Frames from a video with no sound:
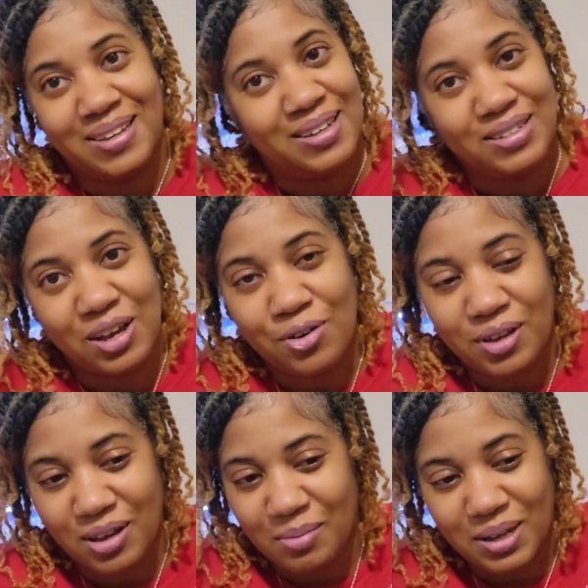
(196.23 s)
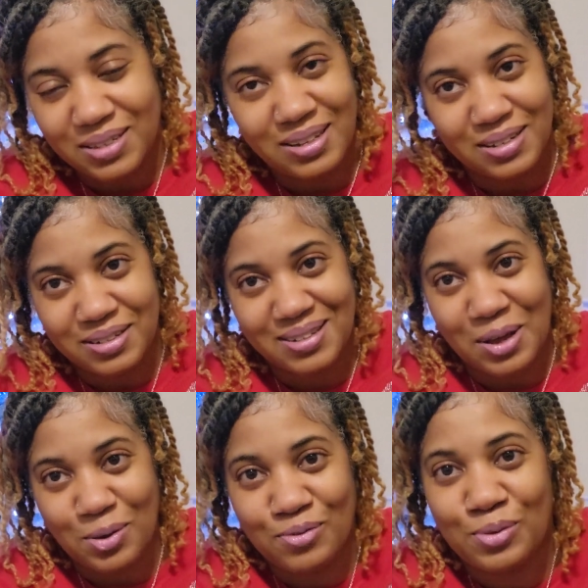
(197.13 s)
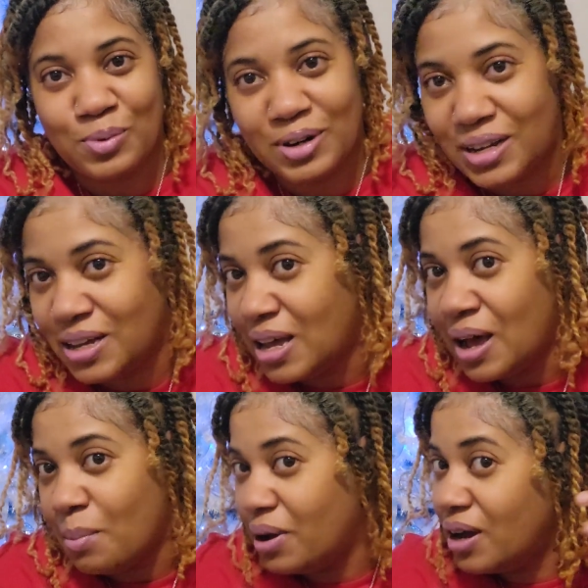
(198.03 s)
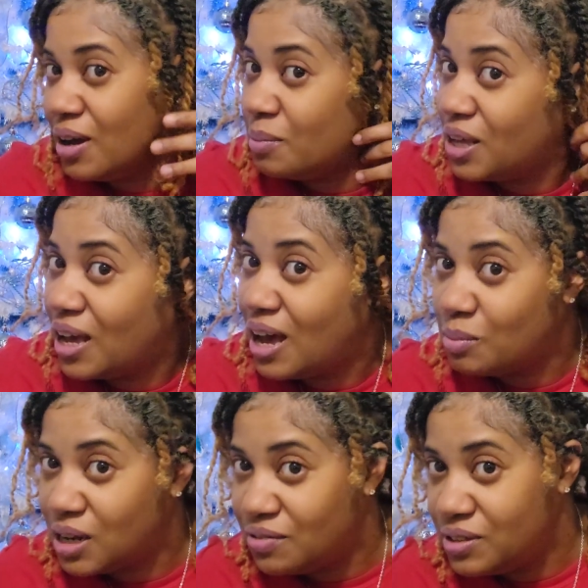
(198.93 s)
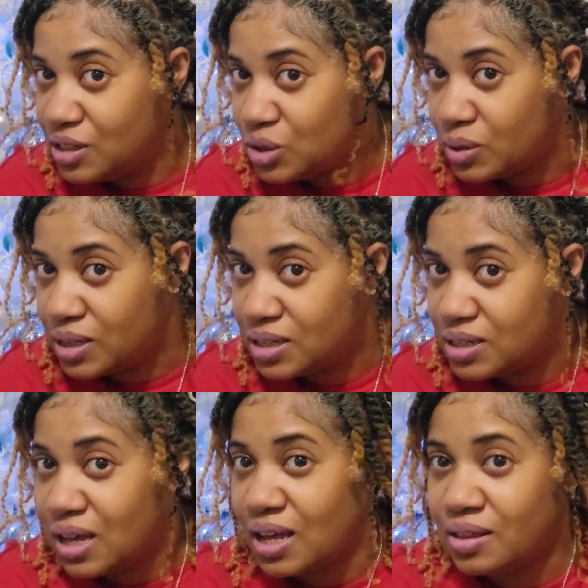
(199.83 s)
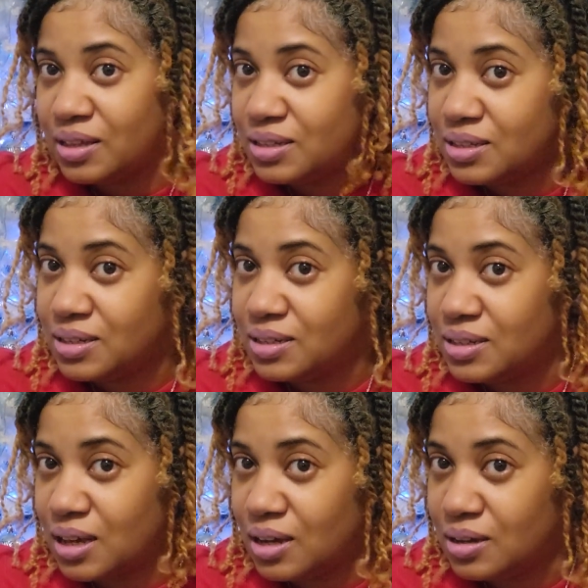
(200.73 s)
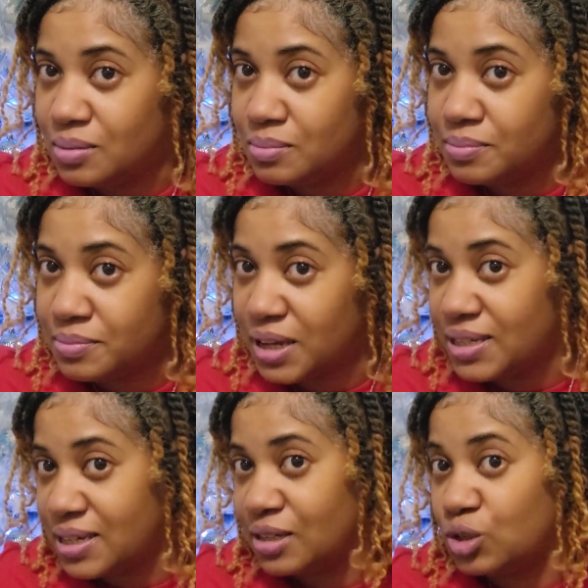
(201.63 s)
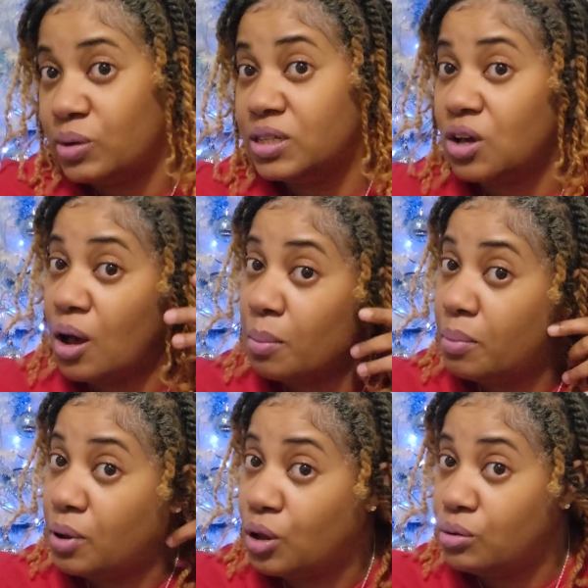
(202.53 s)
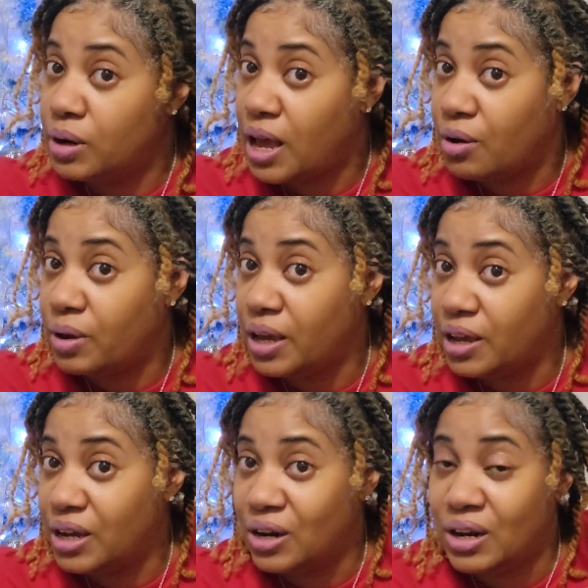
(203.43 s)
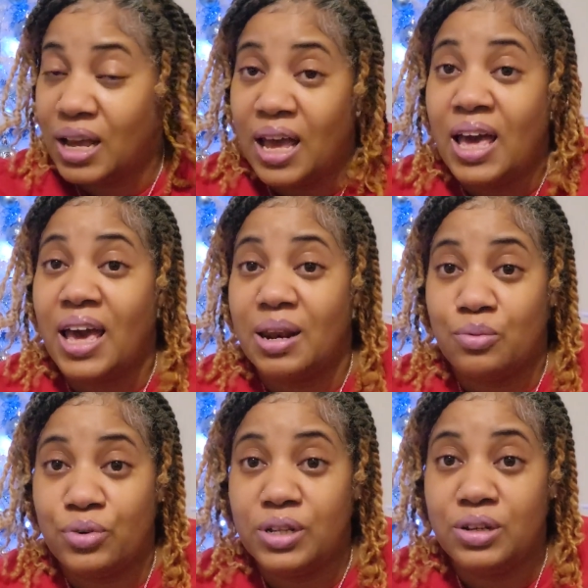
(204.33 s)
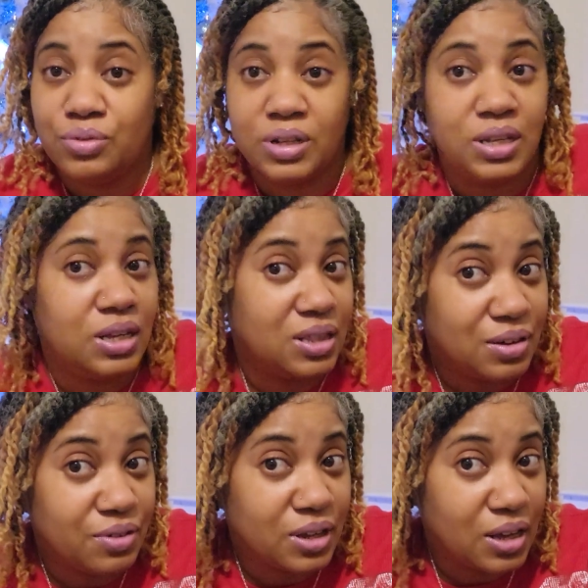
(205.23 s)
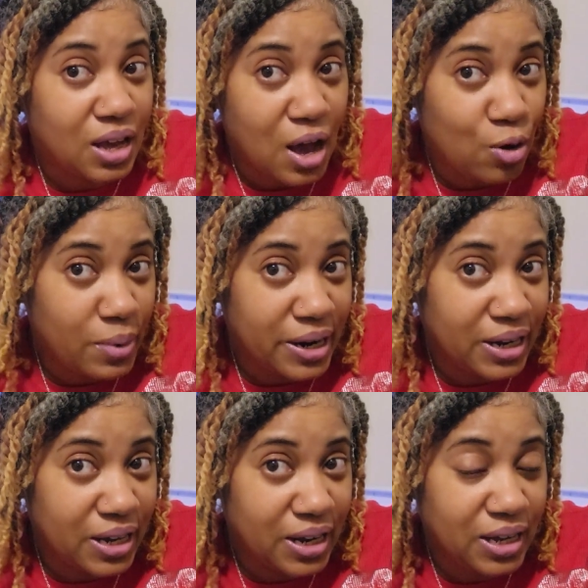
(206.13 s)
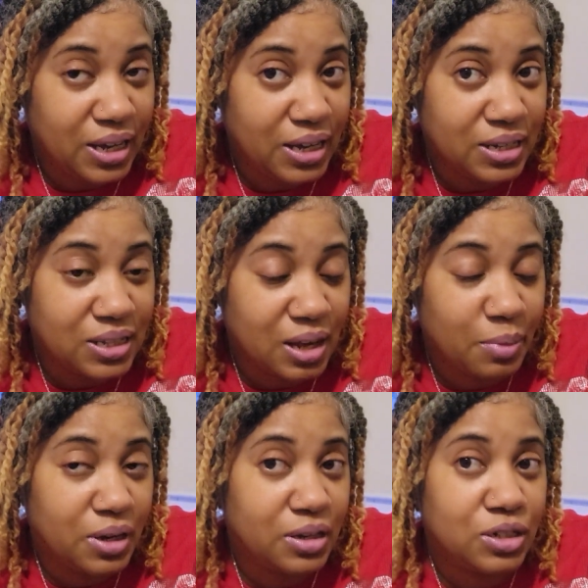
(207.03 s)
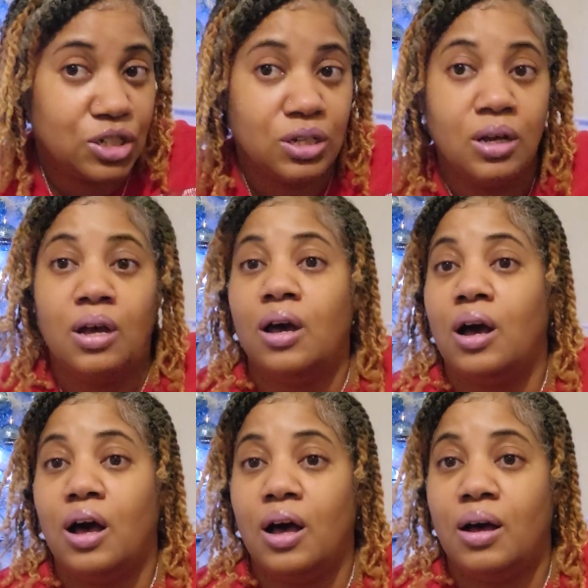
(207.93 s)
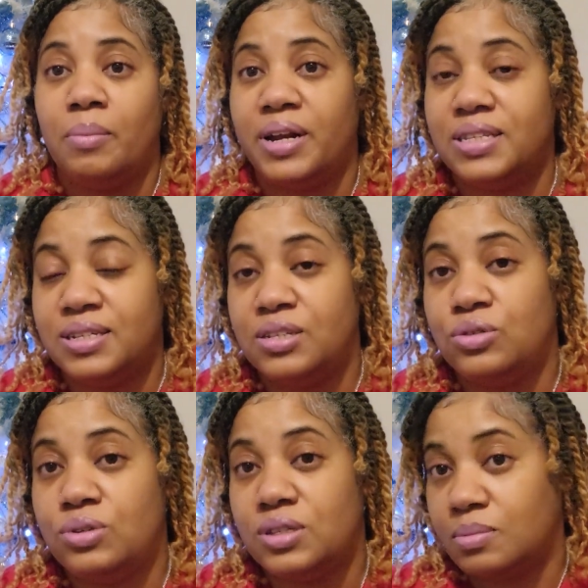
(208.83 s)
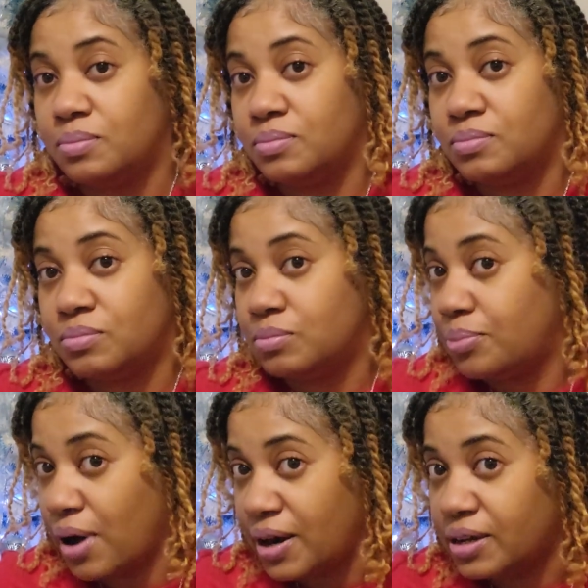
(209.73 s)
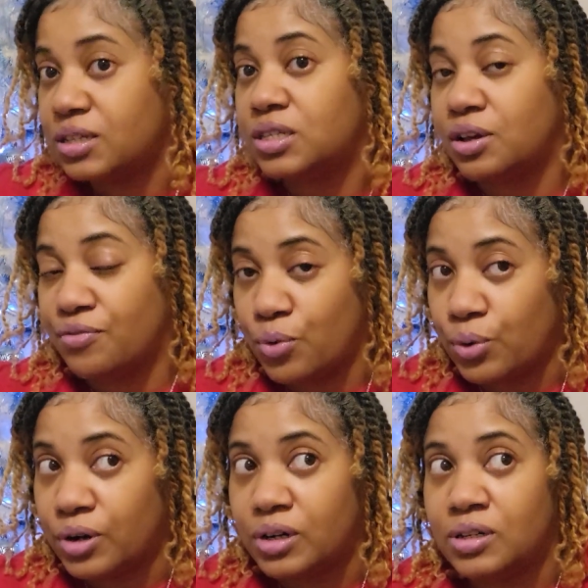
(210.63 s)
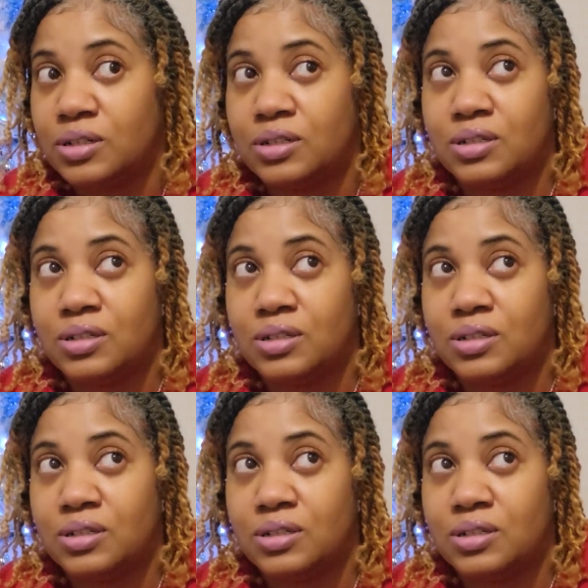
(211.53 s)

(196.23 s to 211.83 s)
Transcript: Sorry y'all, my son just got home from work. But um, yeah, I'm loving the twists. This is, um, like I said, twist on blown out hair, and I'm really, really loving it. I hope I didn't get any heat damage, um, but I did use some products for